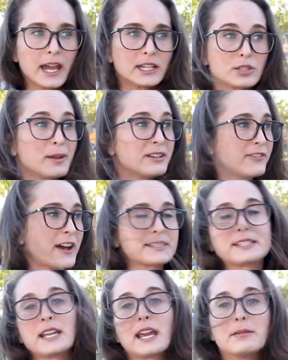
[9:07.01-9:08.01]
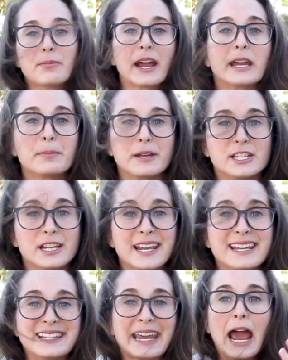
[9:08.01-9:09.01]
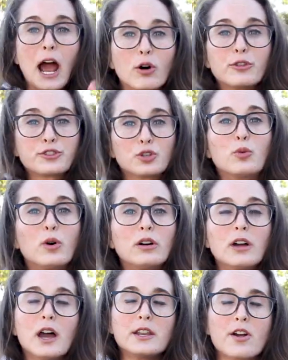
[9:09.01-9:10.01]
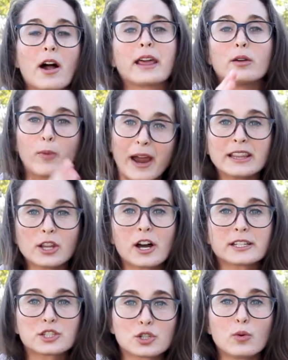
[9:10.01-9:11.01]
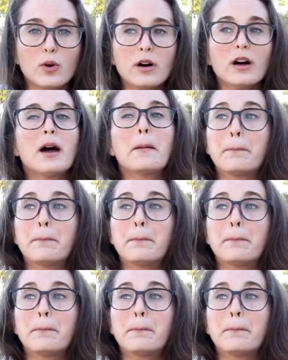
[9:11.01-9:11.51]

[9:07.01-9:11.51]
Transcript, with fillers: Intermittent fasting, in my opinion, is a health tool, not a weight loss tool,